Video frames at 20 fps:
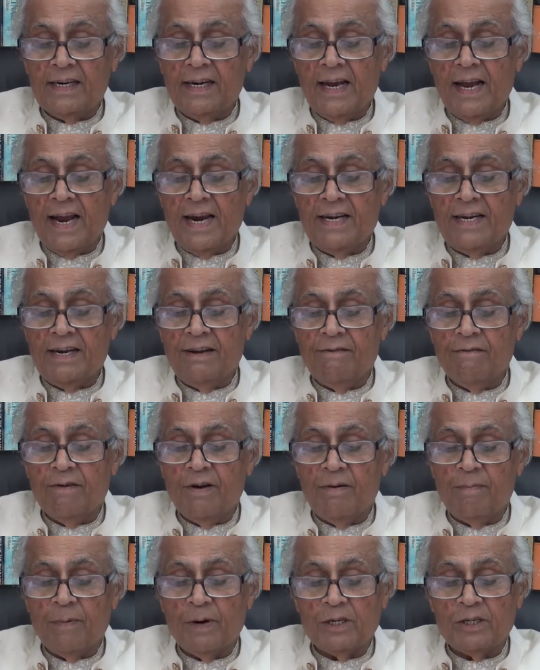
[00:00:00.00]

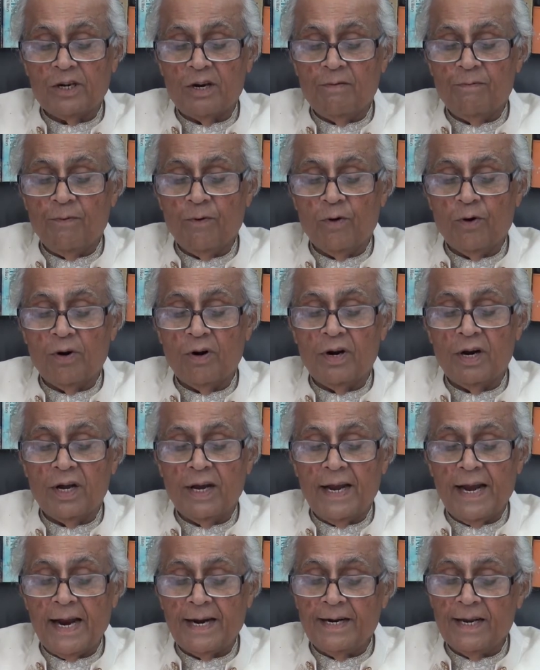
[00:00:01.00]
81% for
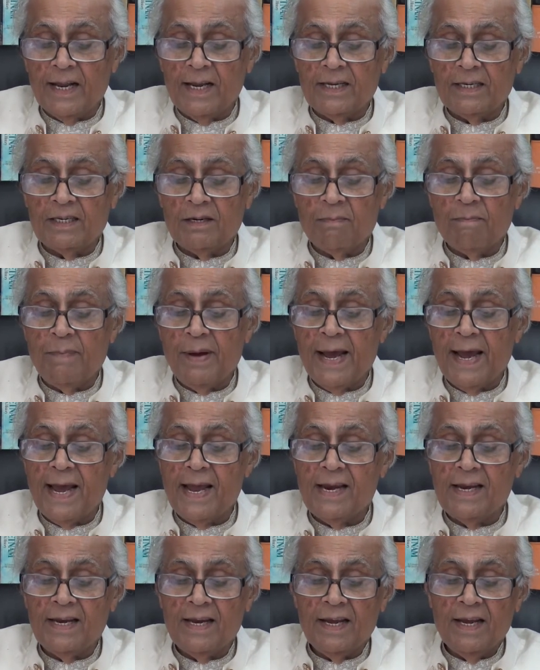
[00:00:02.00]
adult
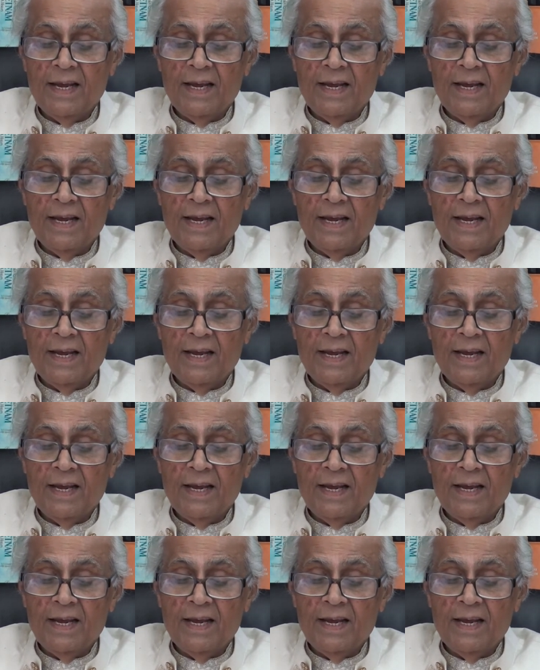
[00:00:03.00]
male,